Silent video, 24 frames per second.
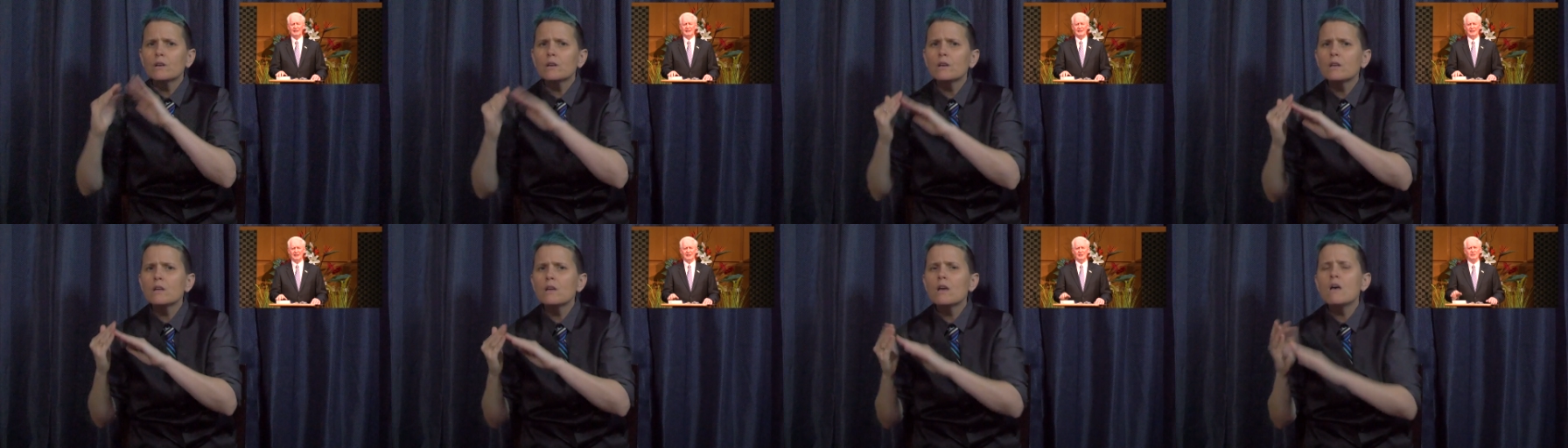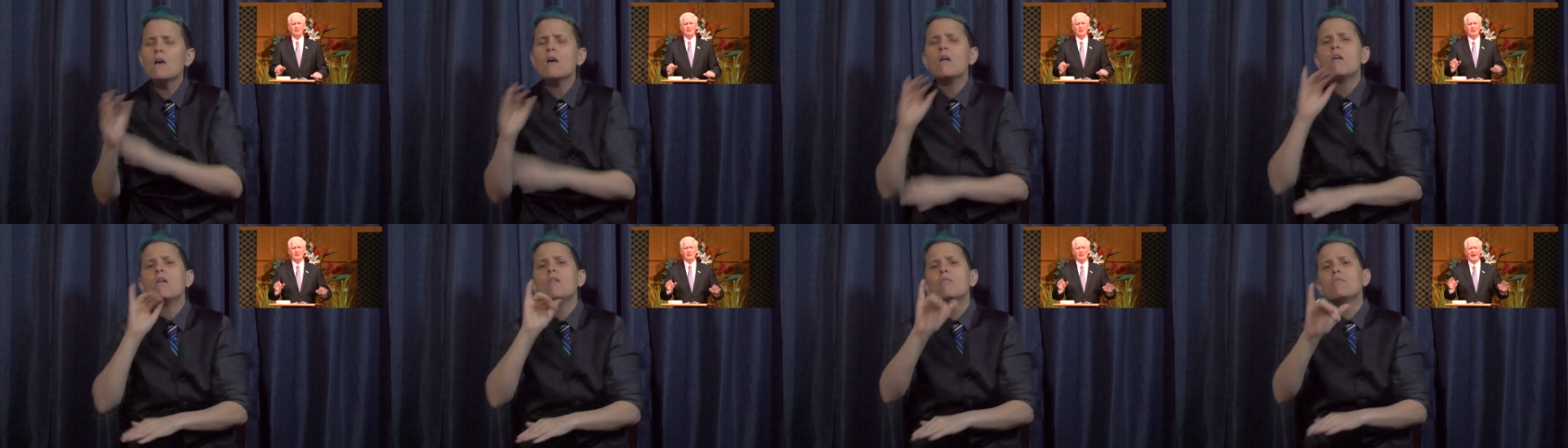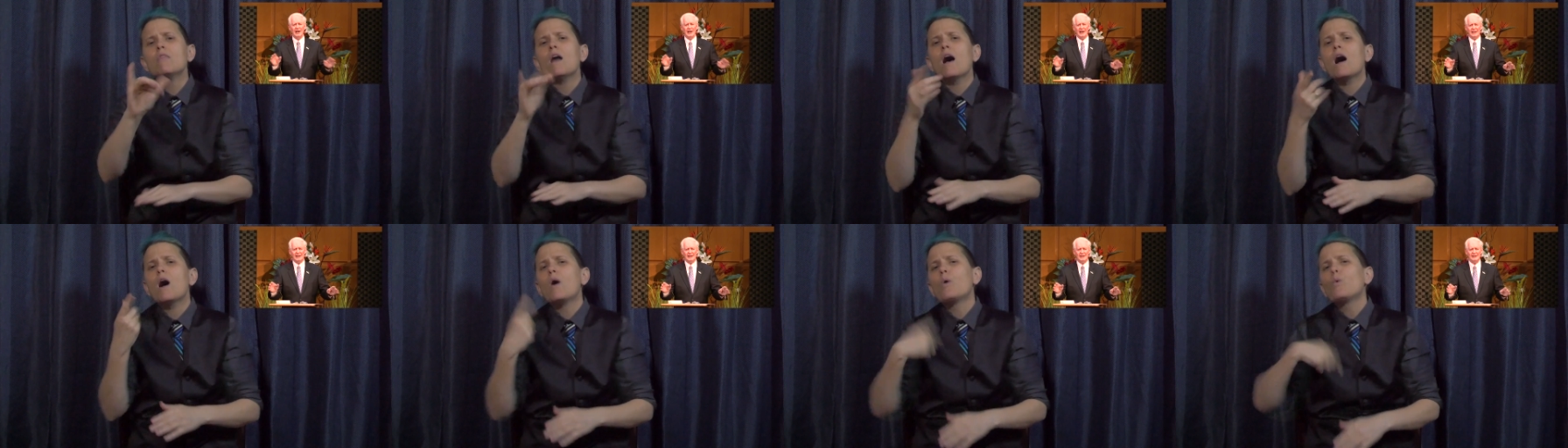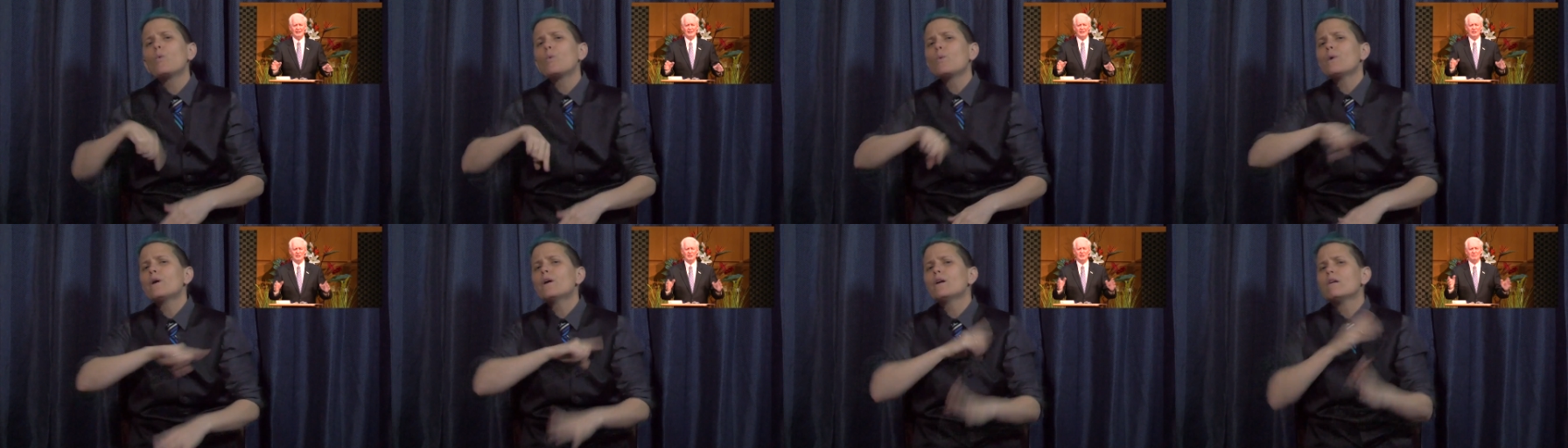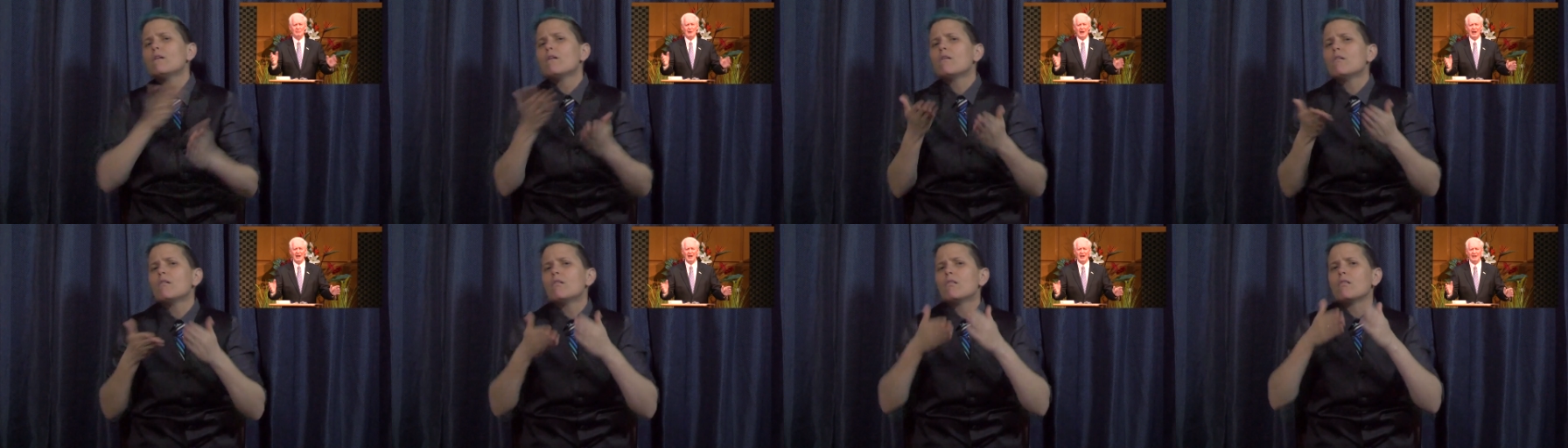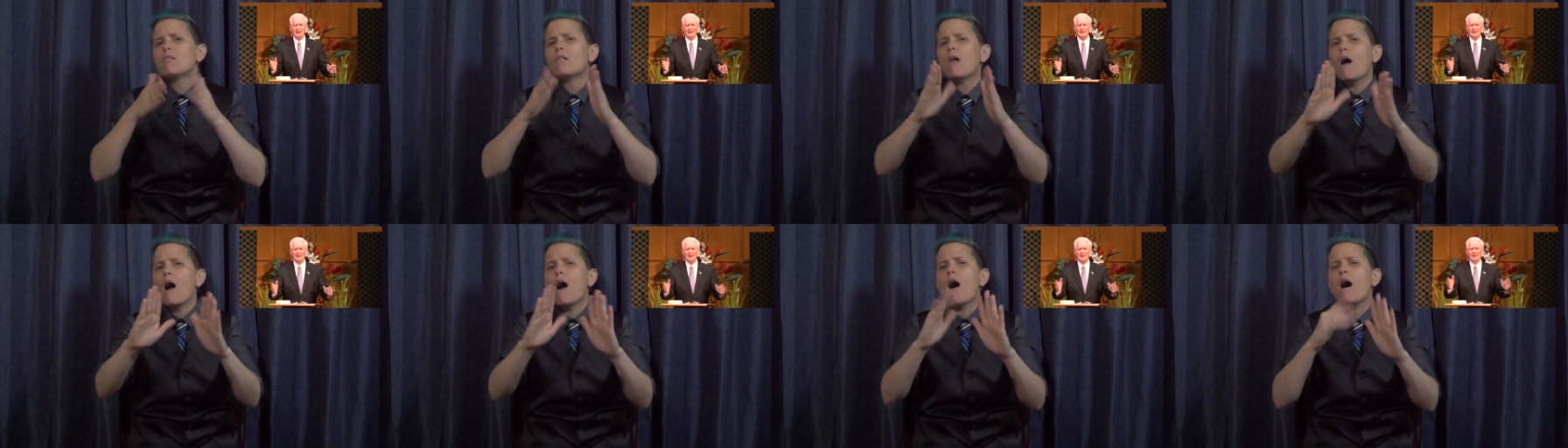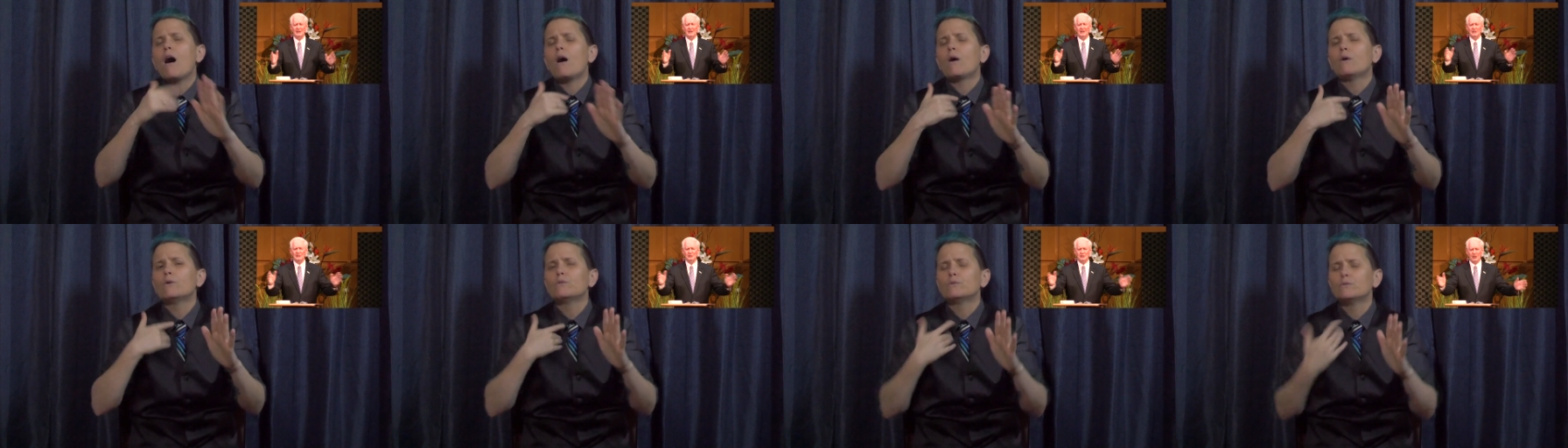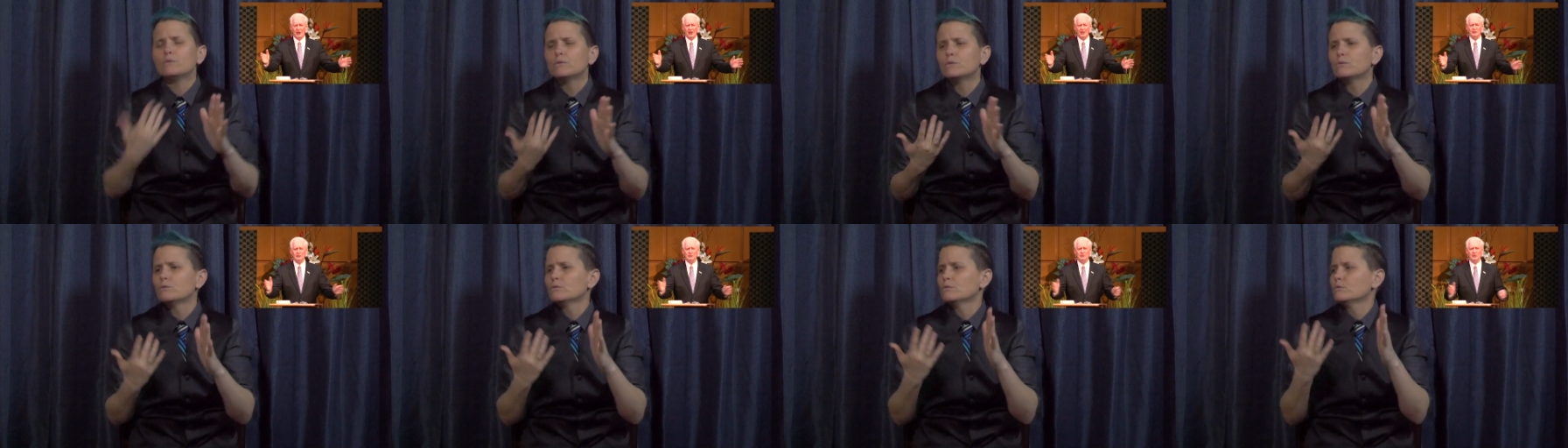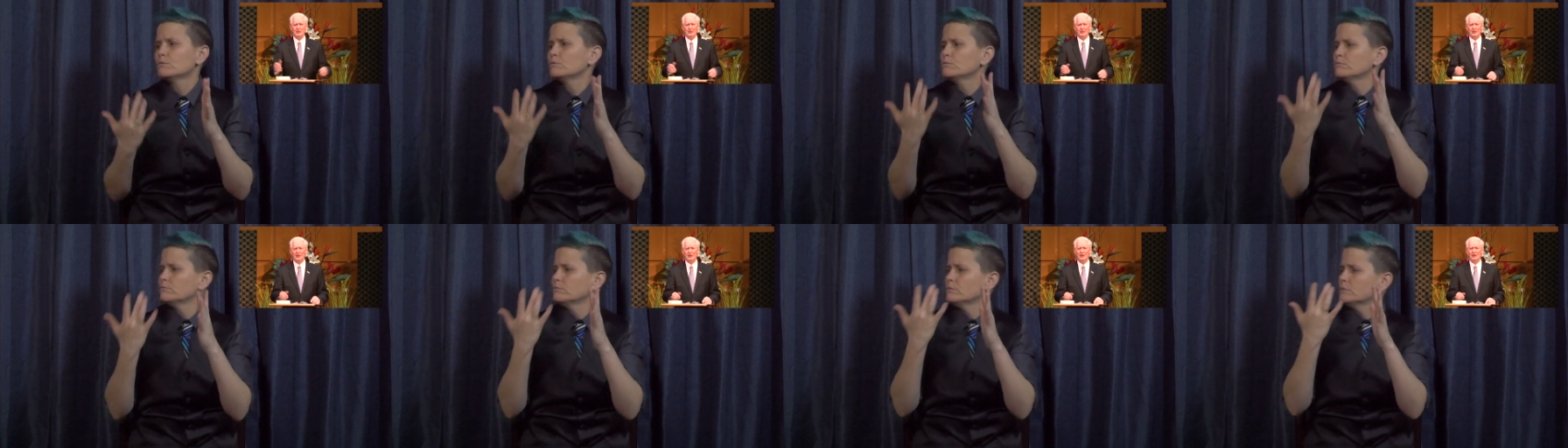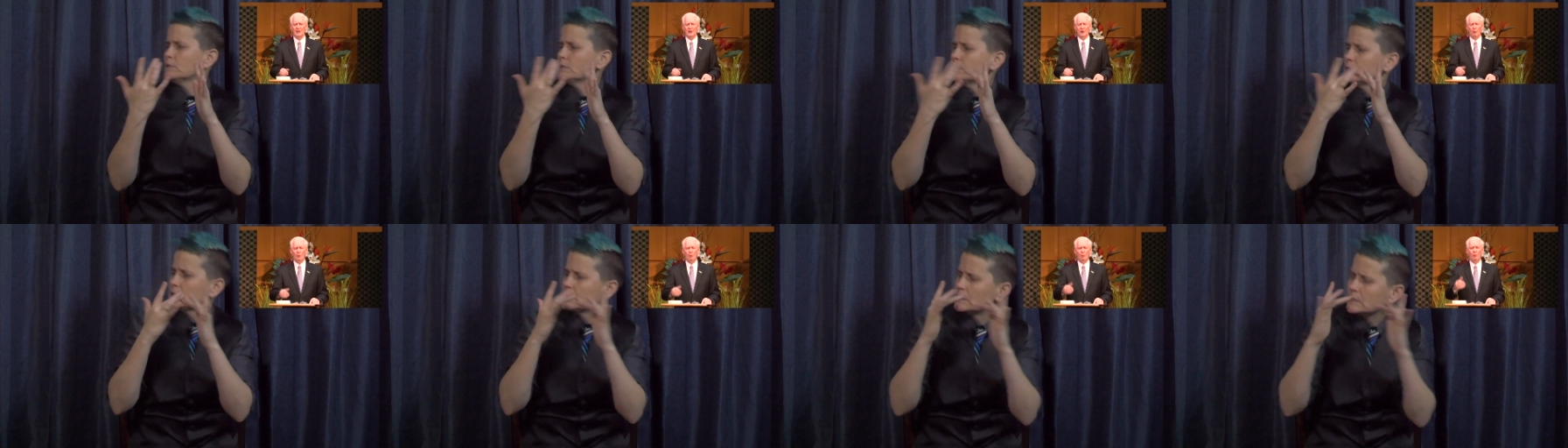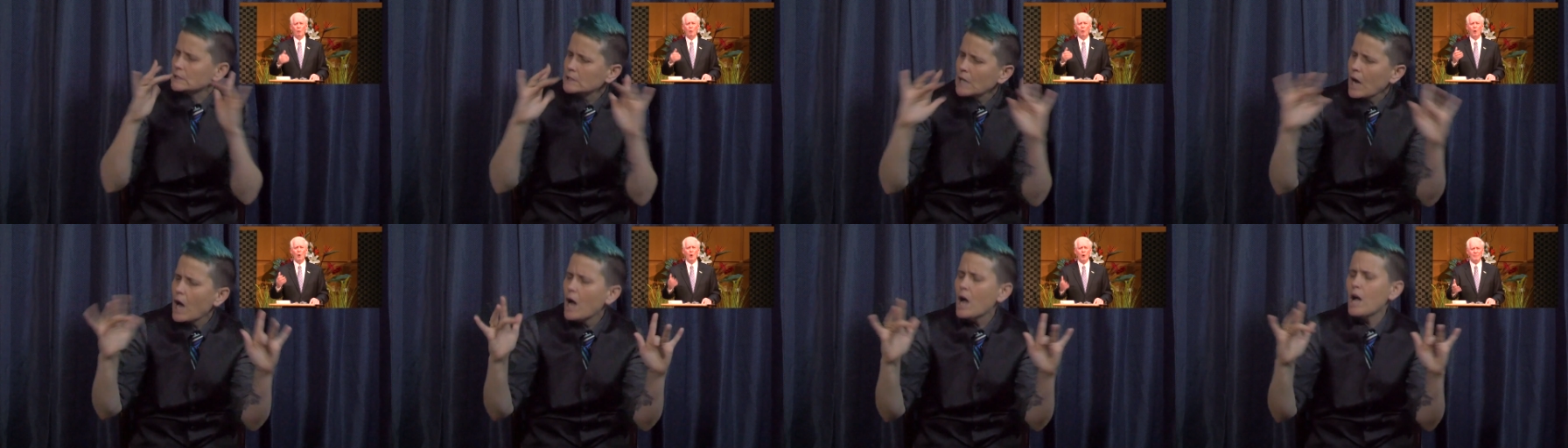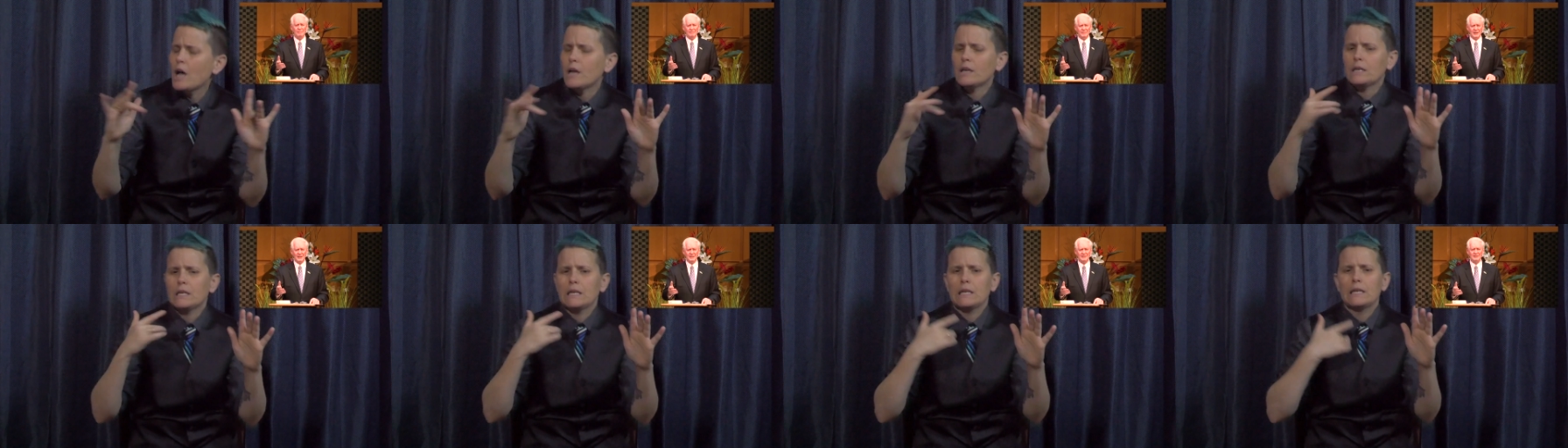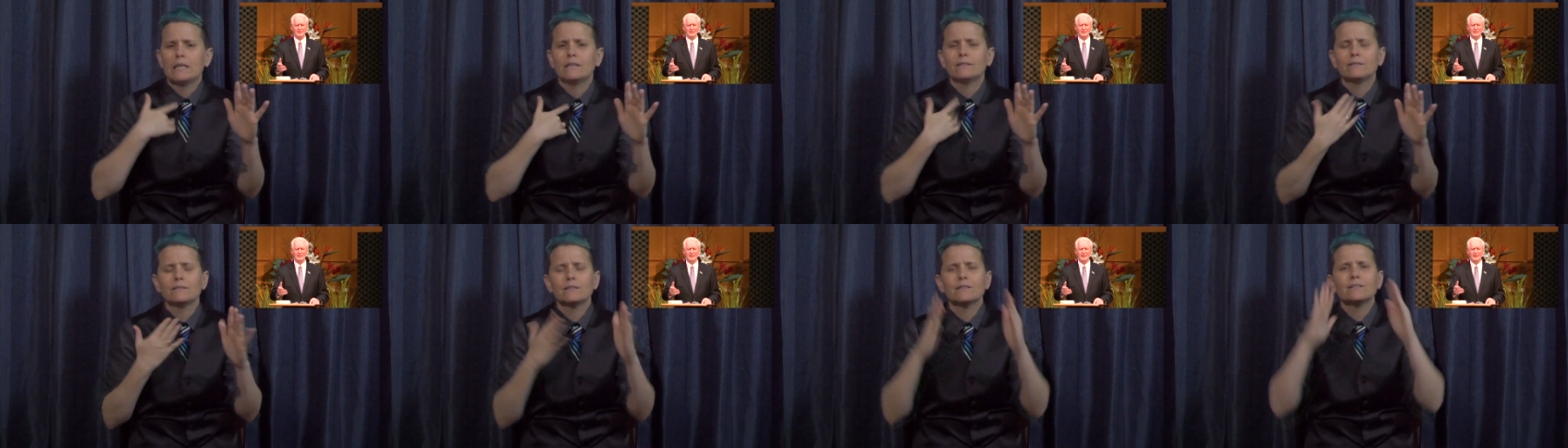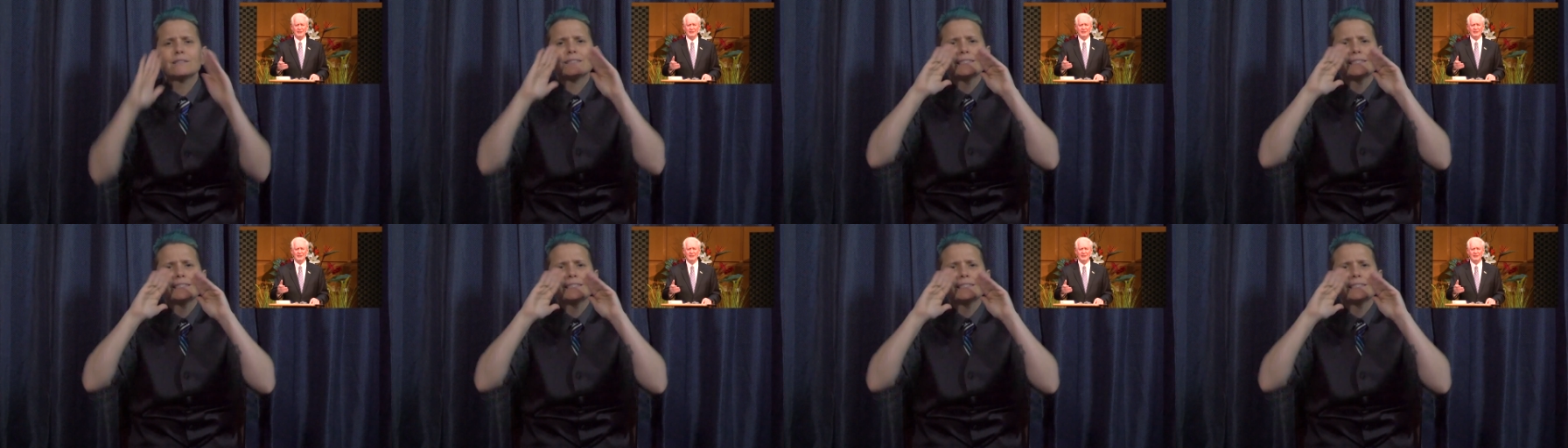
it is a light and a smile and a touch and a warmness